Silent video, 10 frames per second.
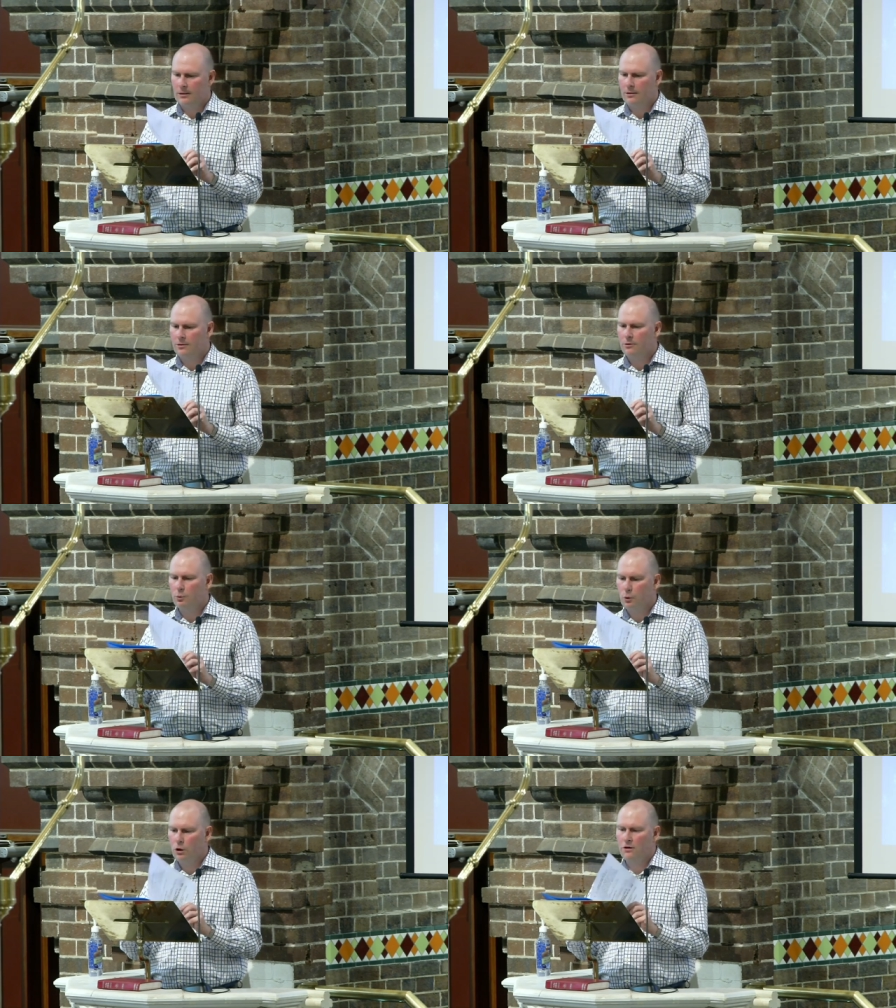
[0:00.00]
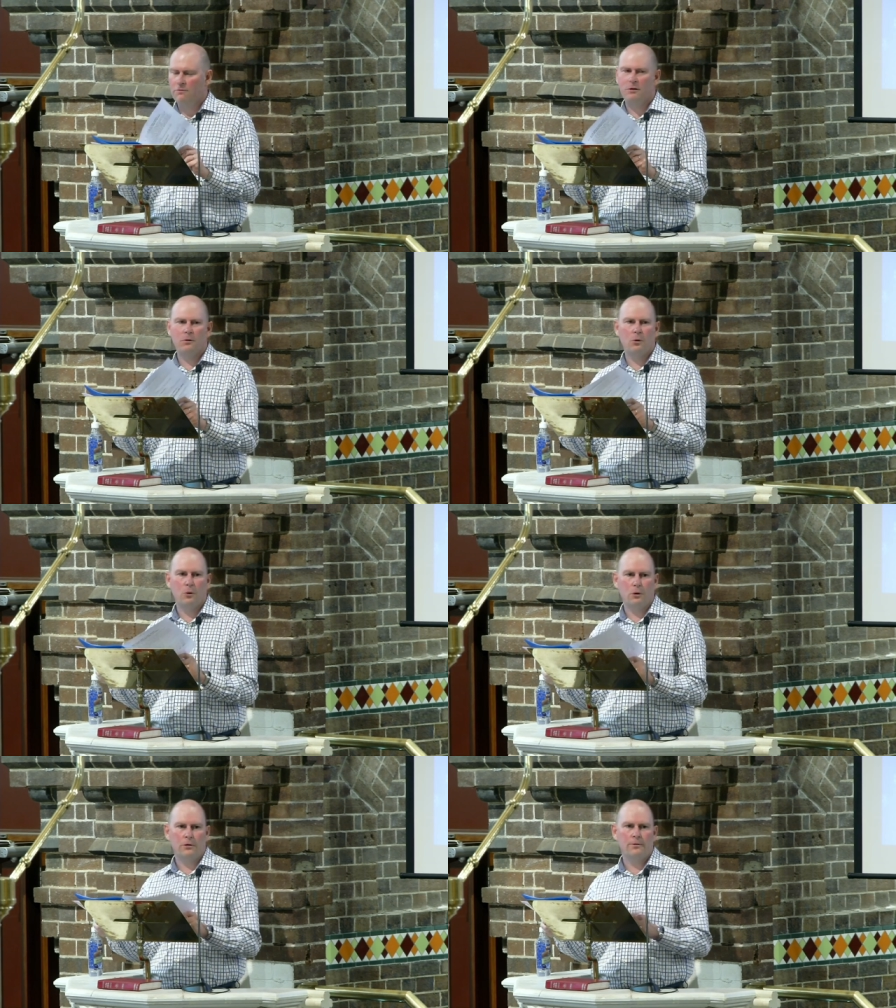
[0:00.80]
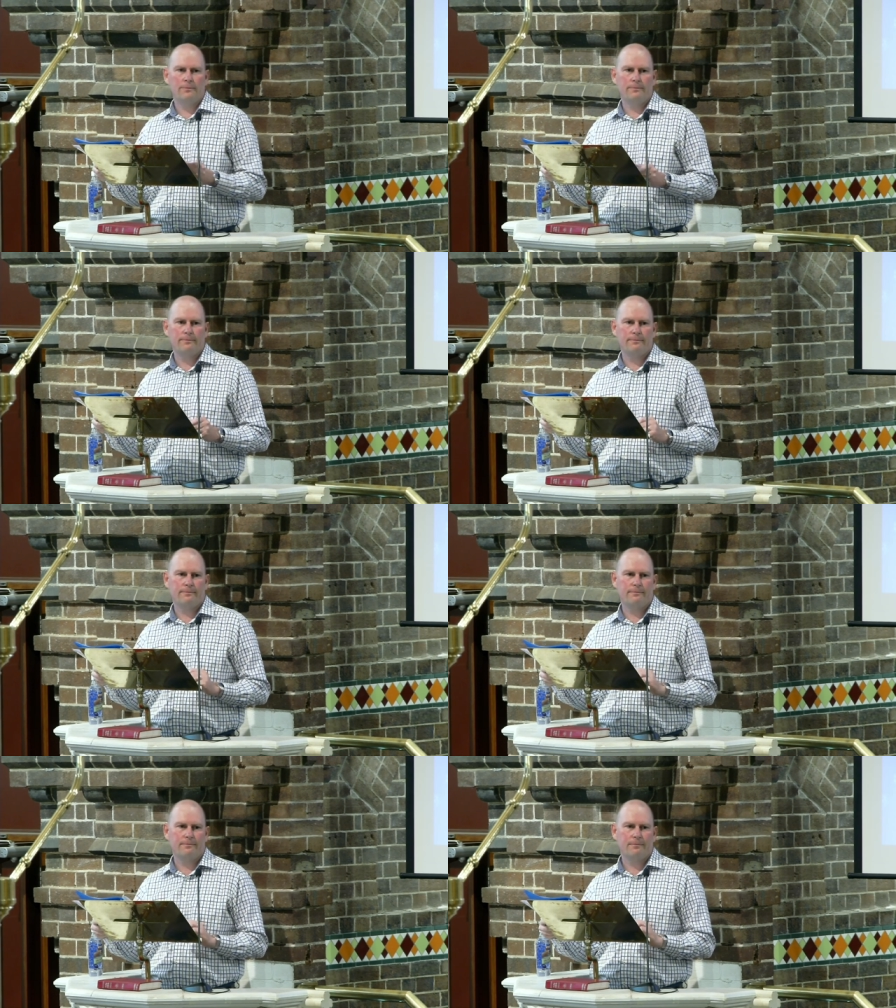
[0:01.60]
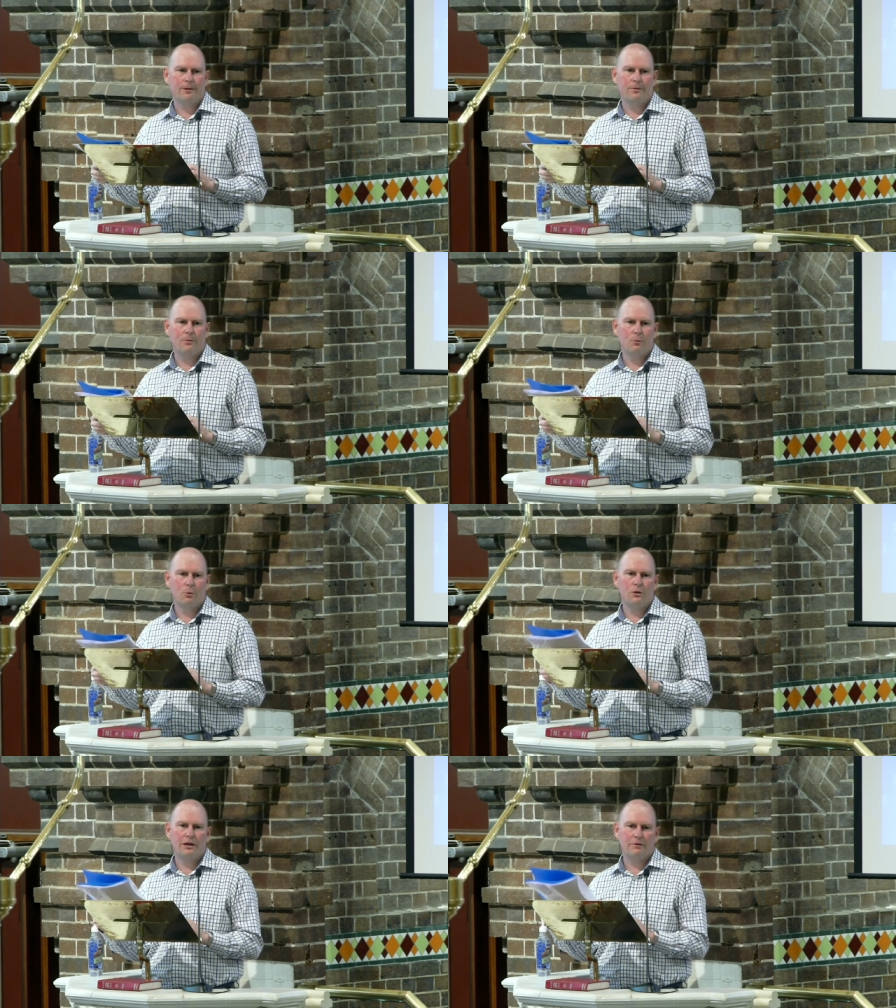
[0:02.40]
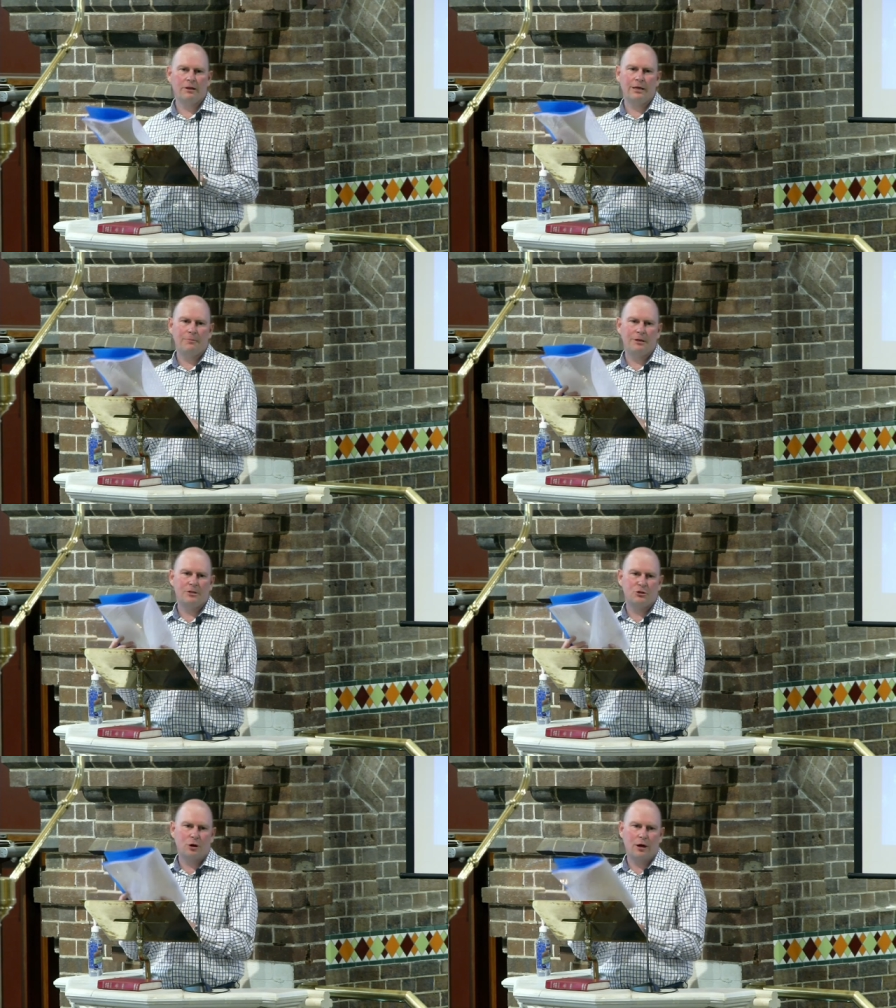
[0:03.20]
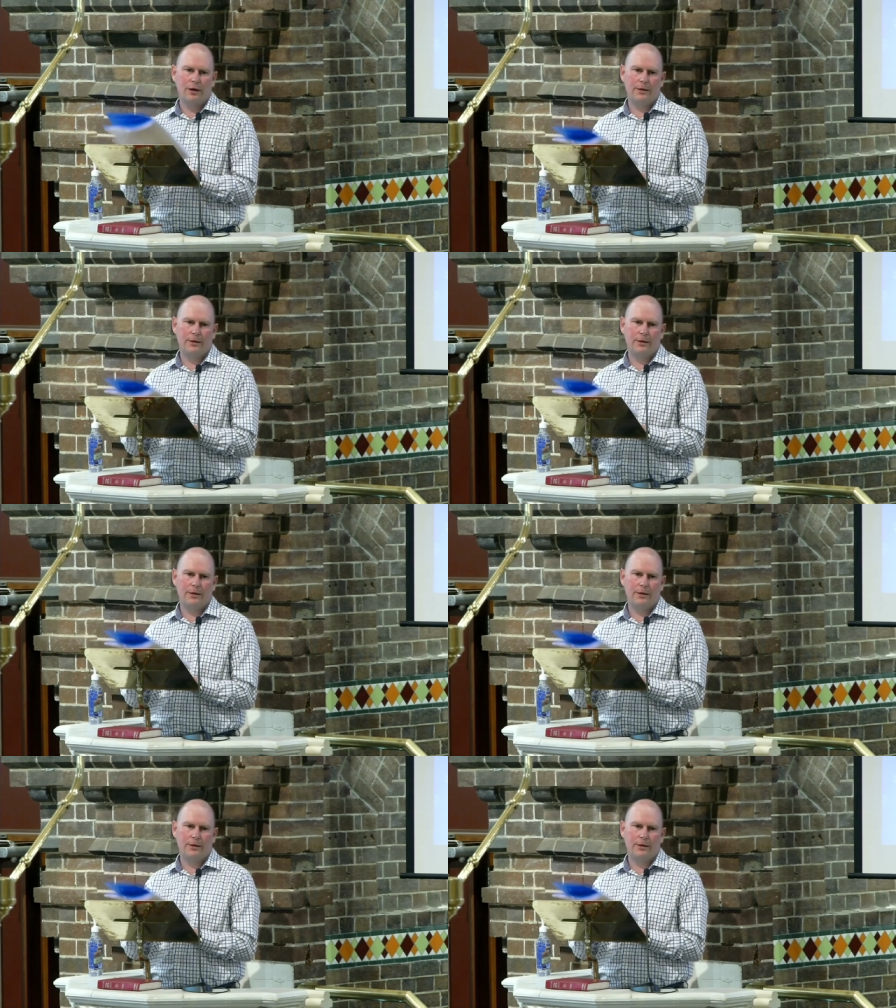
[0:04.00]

The word of the Lord will never lead me astray,